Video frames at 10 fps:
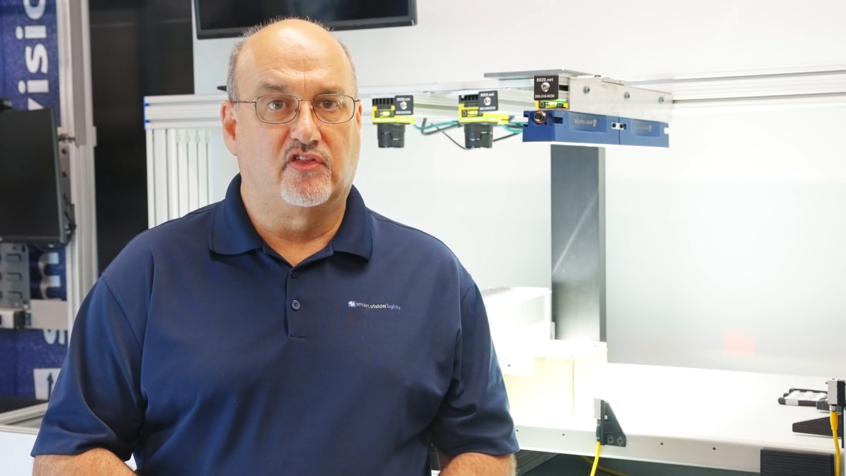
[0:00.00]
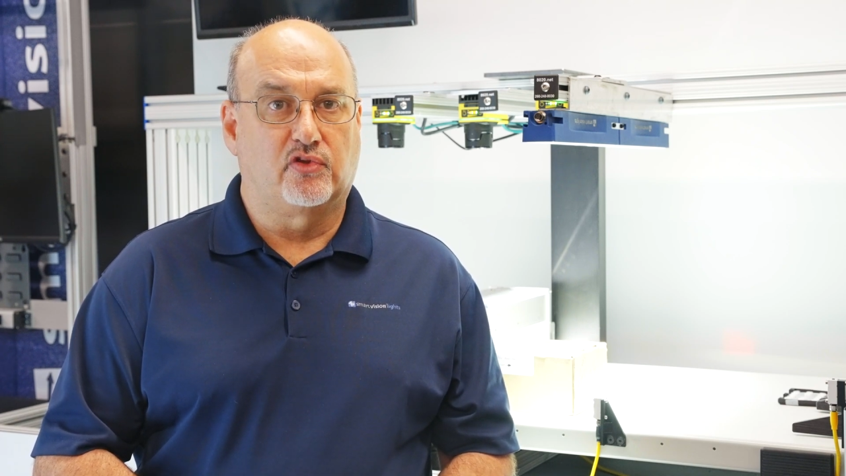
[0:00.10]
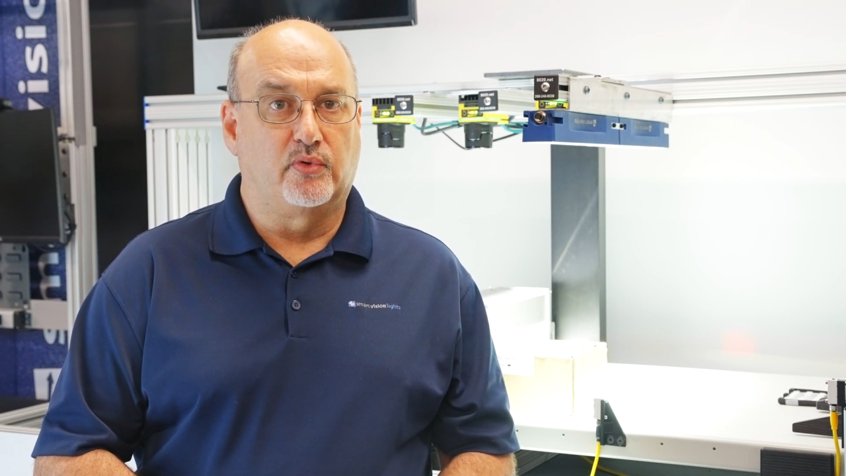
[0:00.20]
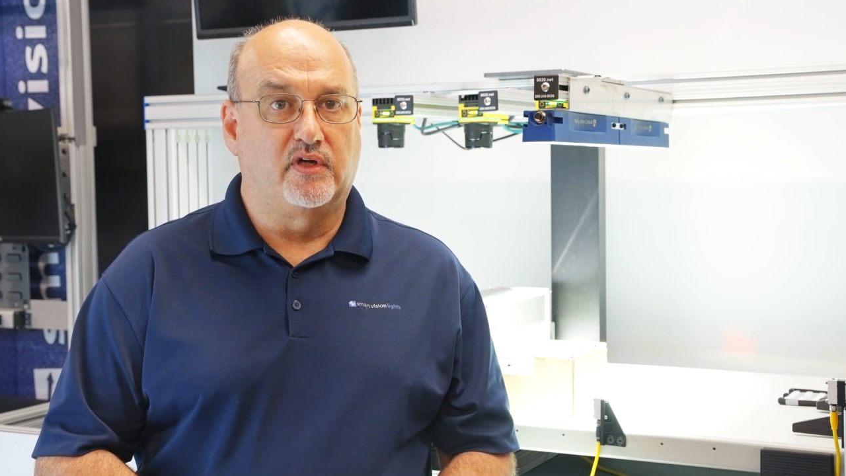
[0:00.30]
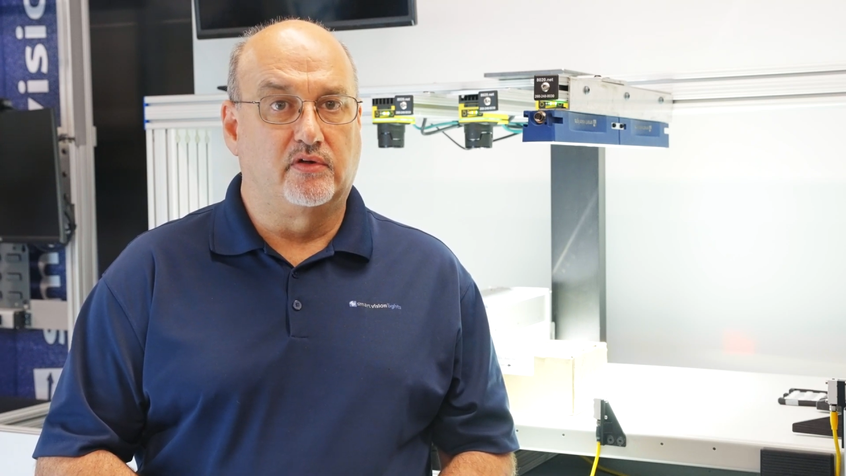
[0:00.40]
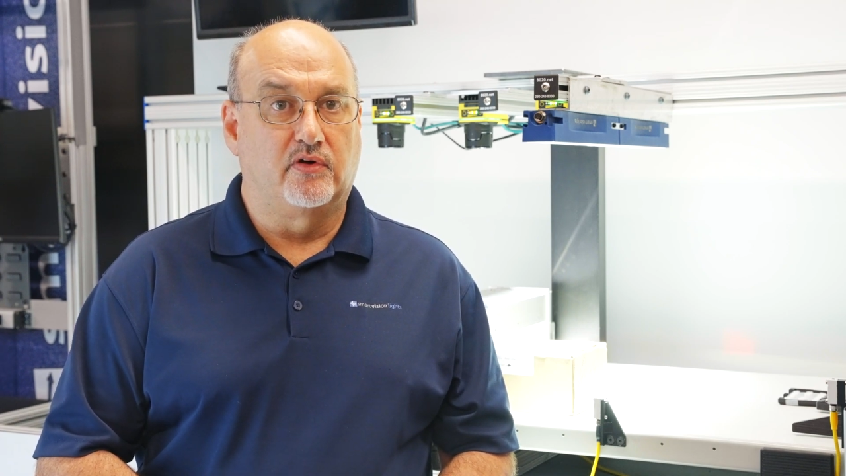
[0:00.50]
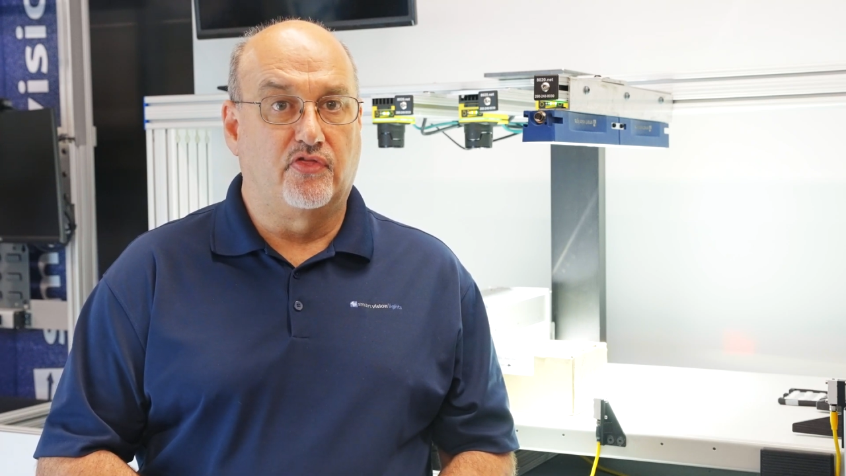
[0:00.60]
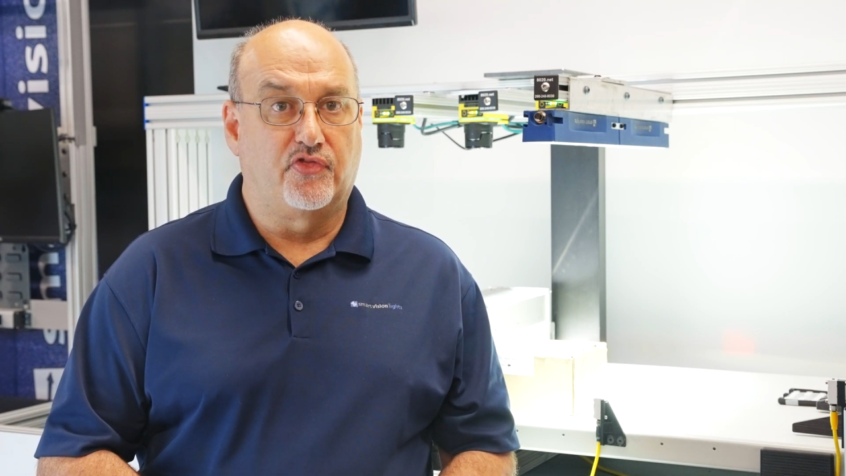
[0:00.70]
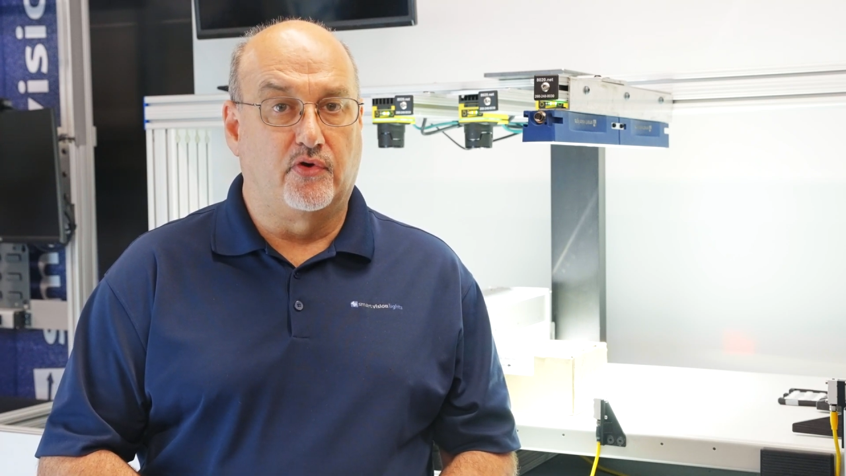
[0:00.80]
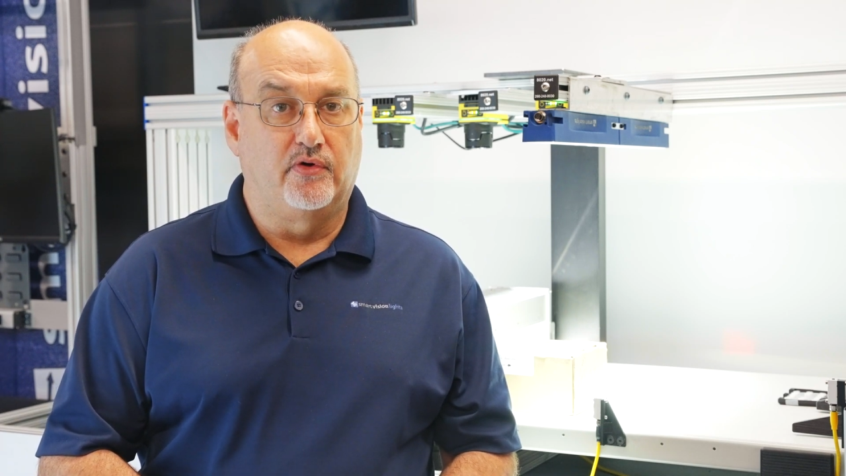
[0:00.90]

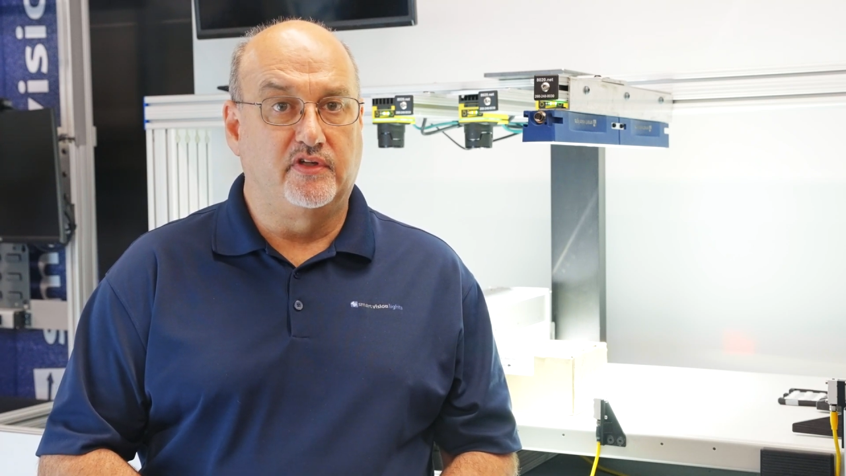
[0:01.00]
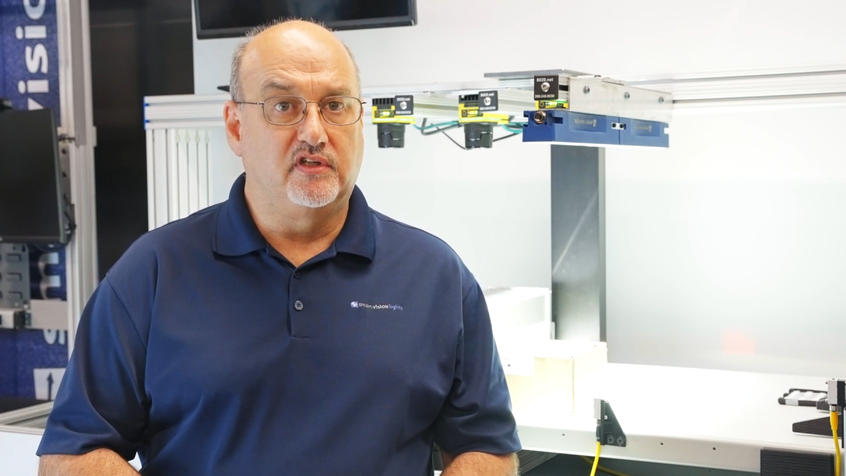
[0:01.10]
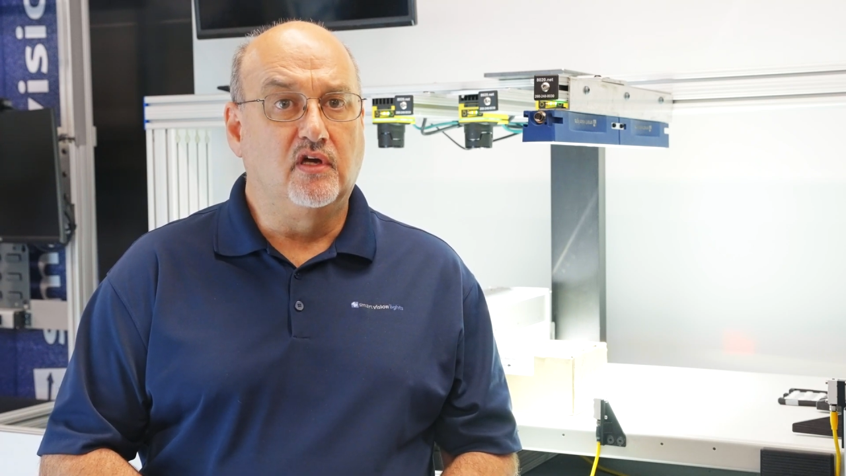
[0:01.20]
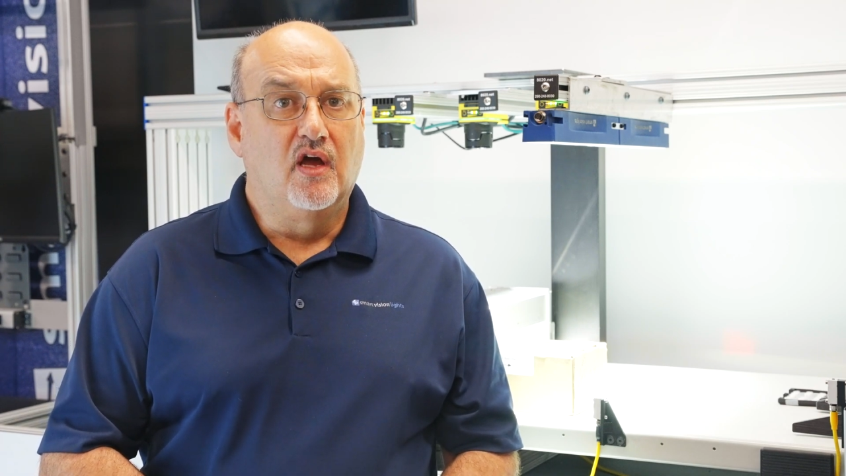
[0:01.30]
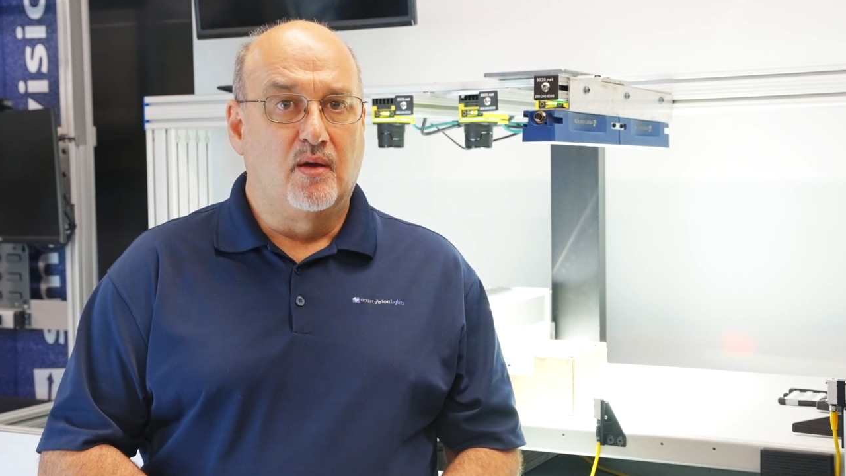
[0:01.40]
330